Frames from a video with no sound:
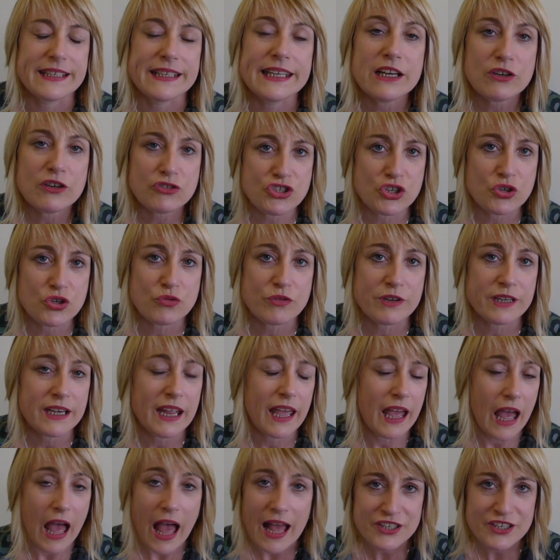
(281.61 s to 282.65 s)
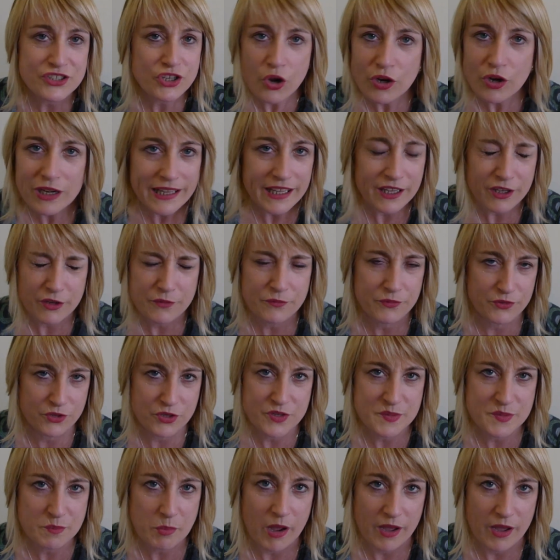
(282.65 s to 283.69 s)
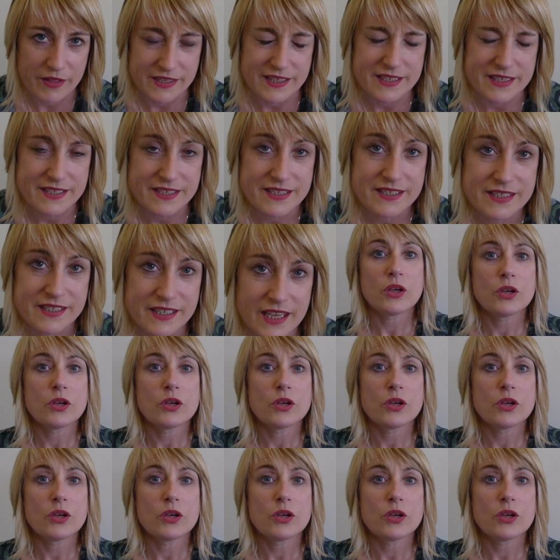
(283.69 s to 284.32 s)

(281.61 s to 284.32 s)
Little children are totally confused by this.